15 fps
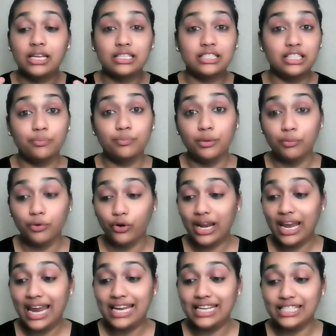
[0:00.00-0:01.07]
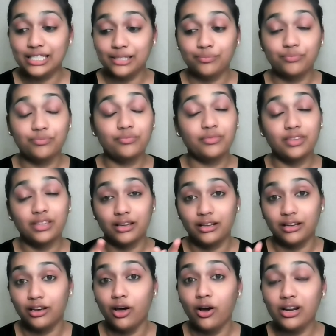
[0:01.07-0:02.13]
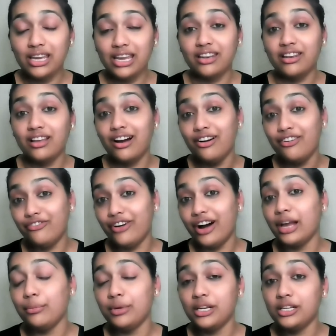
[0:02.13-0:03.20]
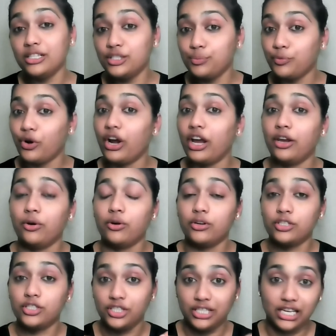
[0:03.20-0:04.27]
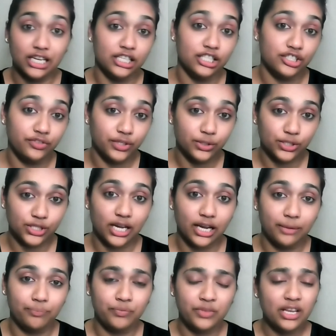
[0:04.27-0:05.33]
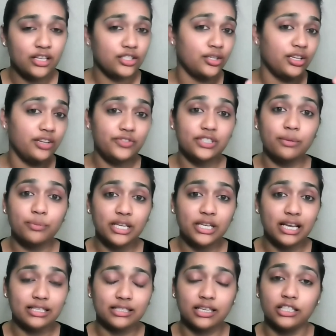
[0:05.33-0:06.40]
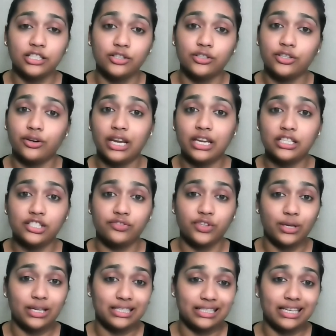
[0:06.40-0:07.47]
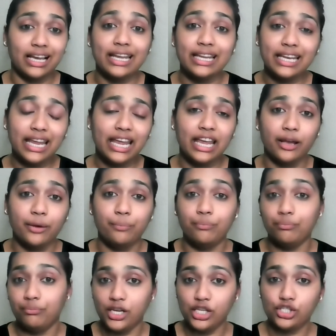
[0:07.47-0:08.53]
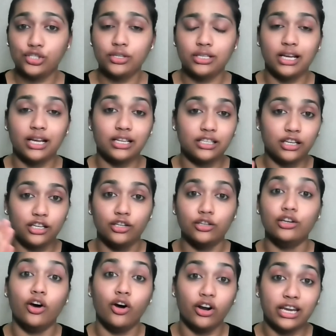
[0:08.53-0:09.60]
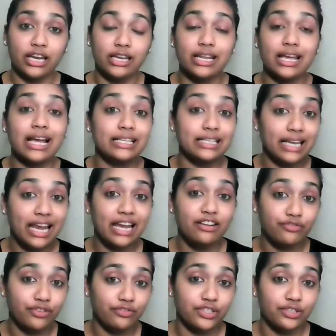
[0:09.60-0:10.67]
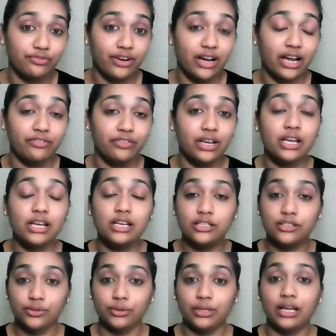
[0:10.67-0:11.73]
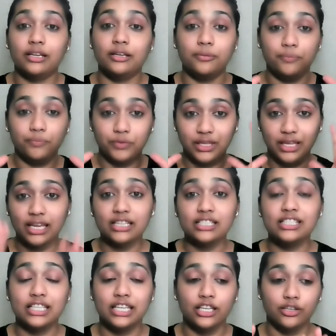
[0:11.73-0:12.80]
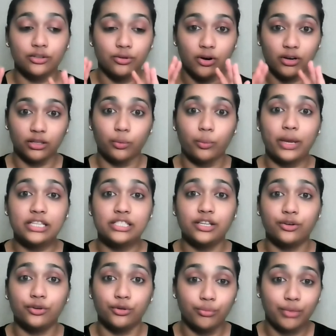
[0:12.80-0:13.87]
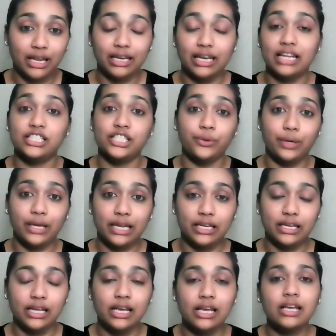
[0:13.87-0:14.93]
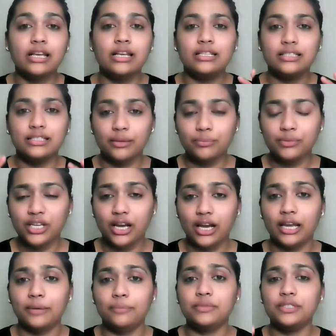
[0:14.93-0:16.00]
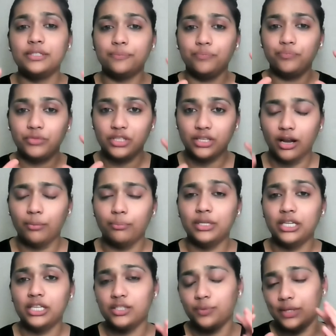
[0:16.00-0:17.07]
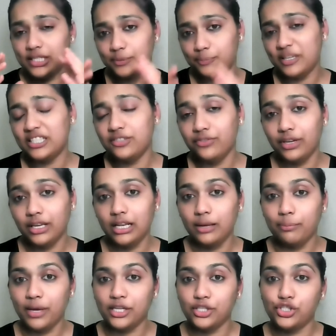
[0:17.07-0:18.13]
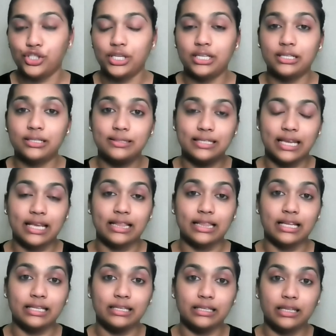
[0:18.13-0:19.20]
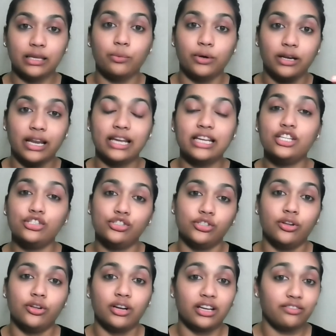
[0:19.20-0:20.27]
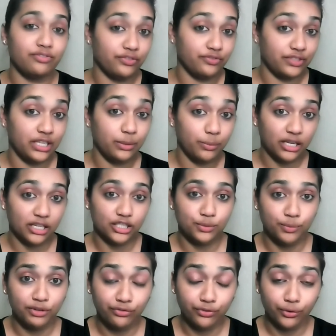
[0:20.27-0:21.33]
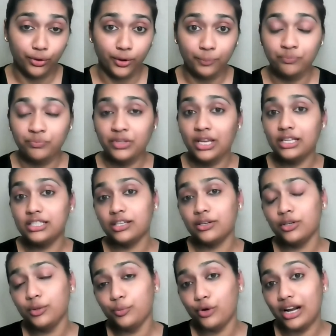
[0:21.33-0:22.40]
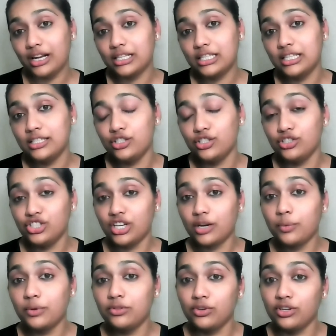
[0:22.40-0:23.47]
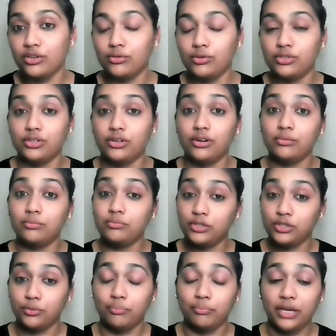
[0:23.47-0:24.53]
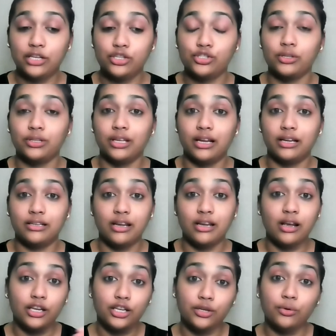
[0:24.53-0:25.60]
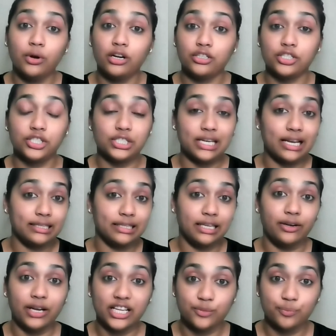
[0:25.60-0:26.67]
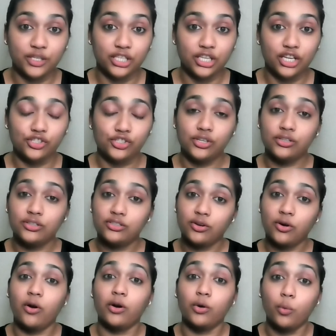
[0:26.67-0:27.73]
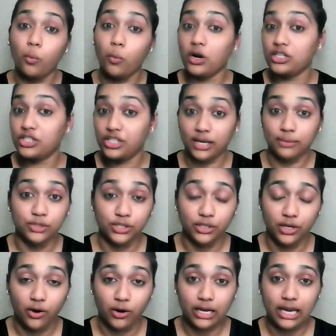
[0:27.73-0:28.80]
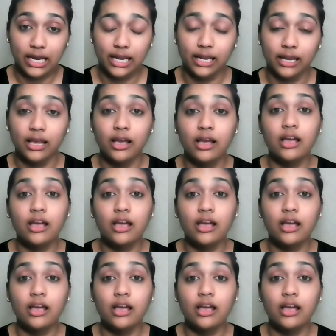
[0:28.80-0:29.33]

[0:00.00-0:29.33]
Tip number 8, log in 5 minutes prior to the interview time. So if somebody has scheduled your interview at 9 a.m., make sure that you log in at 8:55 so that they can see you on the waiting room and let you in. Sometimes companies will specifically mention saying that they would like you to log in 15 minutes before. It's a good practice to check with recruiter to make sure that you understand their expectations on what time to log in.